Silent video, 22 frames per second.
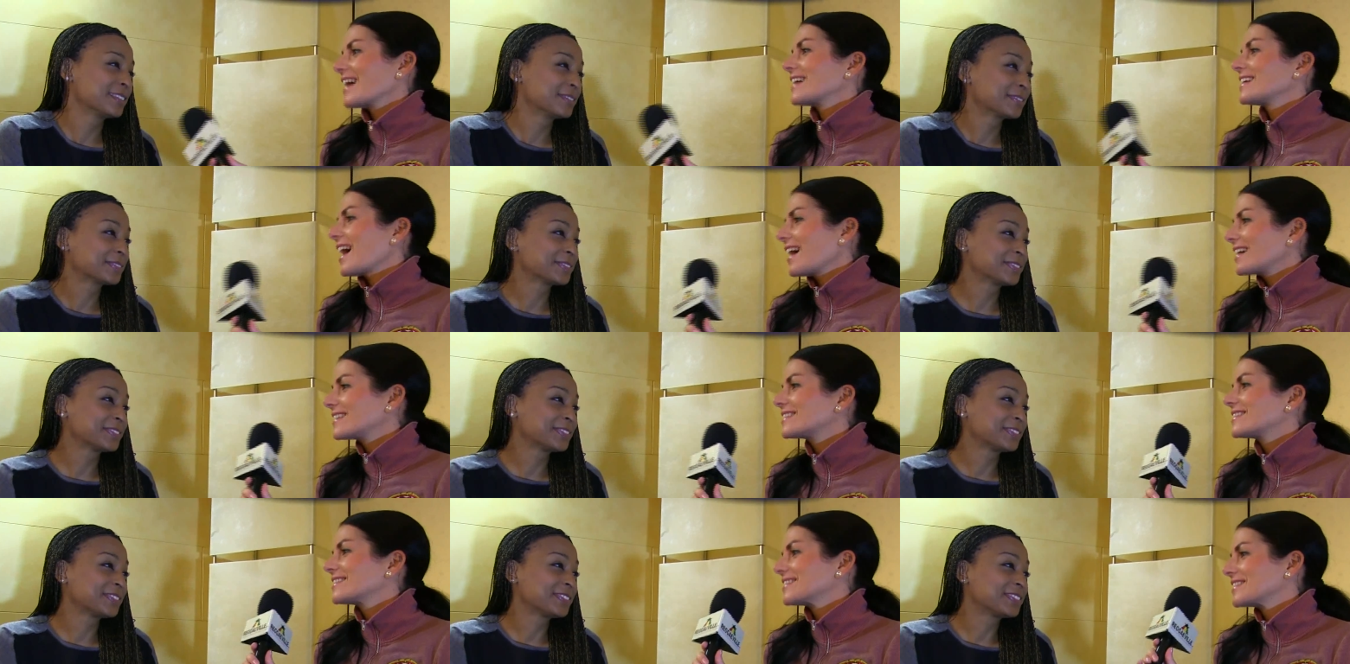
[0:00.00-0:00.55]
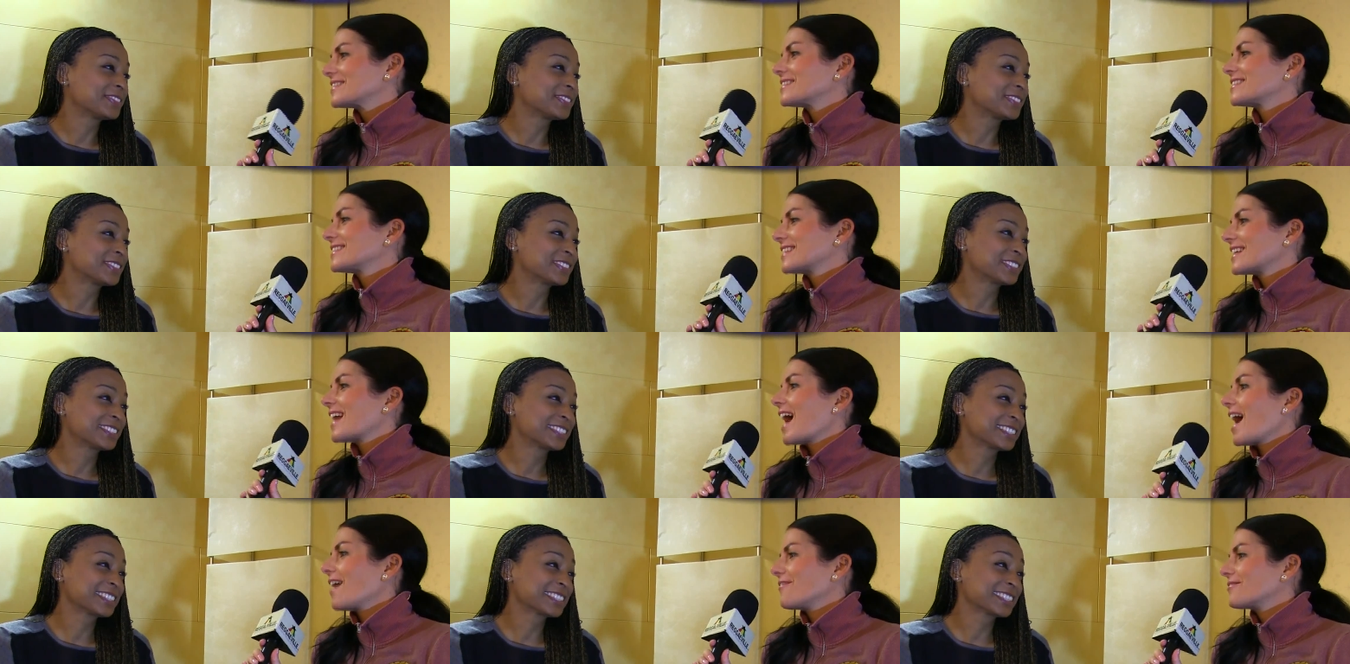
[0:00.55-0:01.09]
Speaker 1: I, I see you
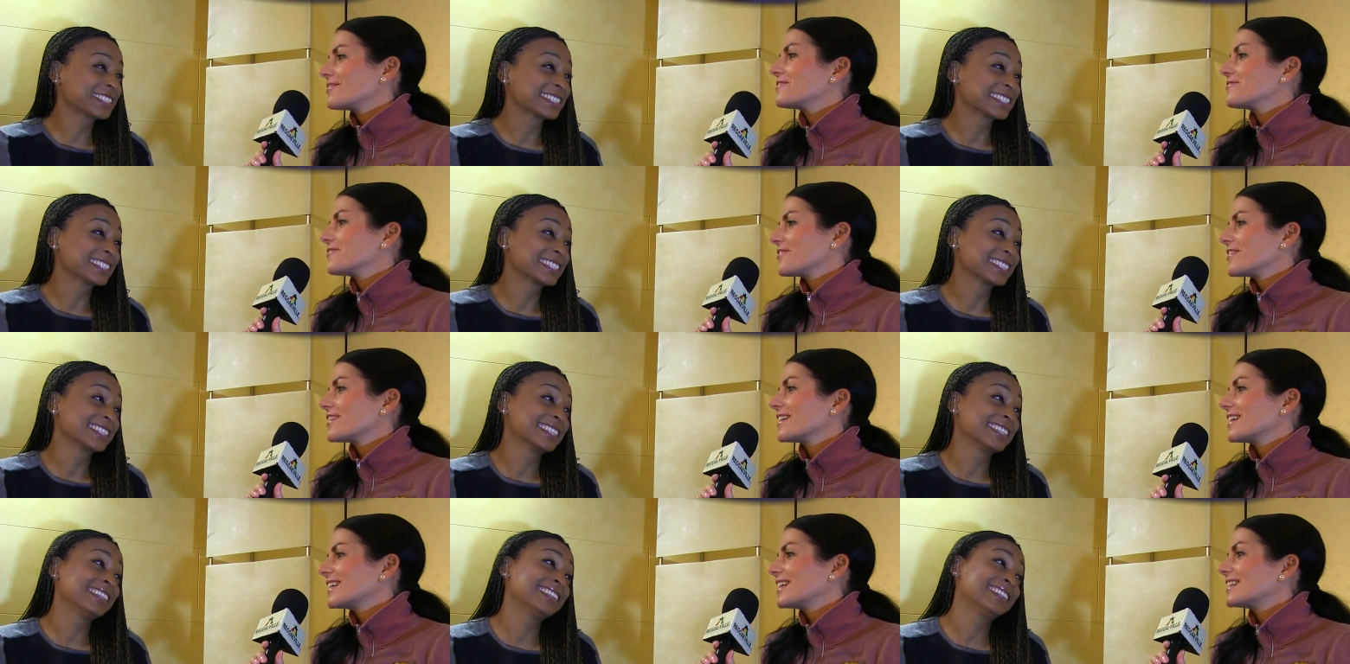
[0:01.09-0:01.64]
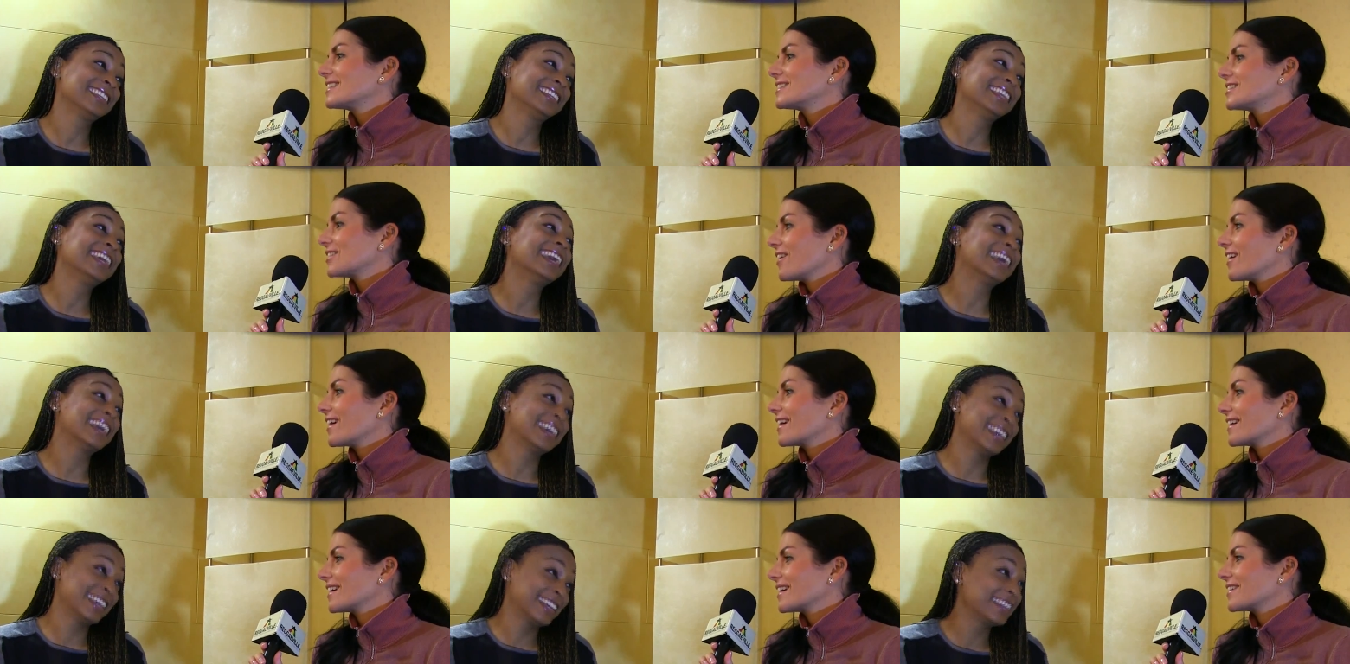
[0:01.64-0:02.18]
still having fun and
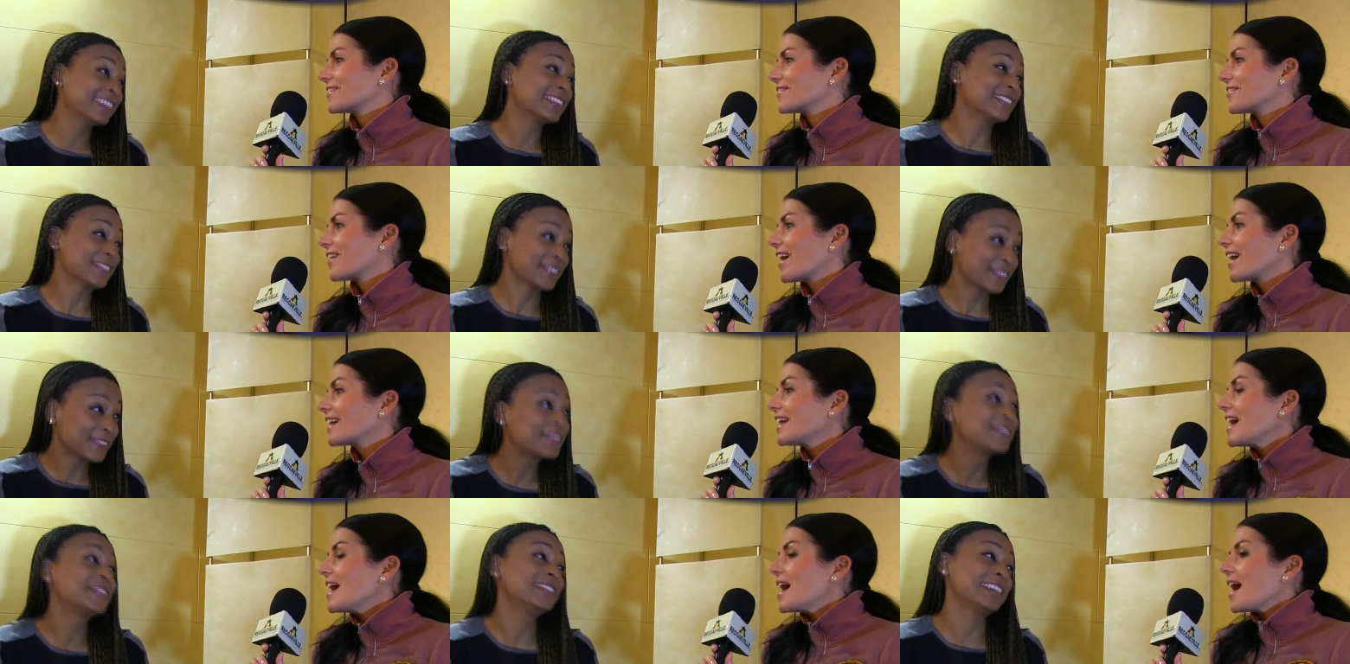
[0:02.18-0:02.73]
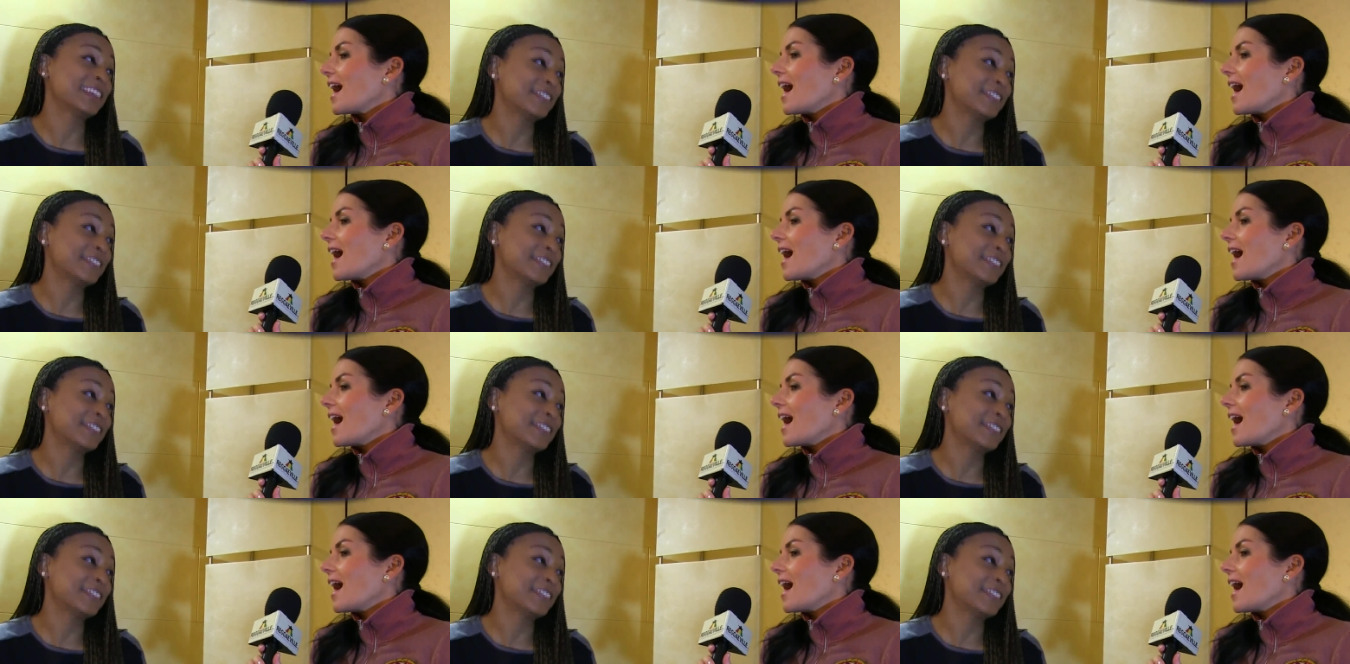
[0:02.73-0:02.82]
enjoying yeah. it, right?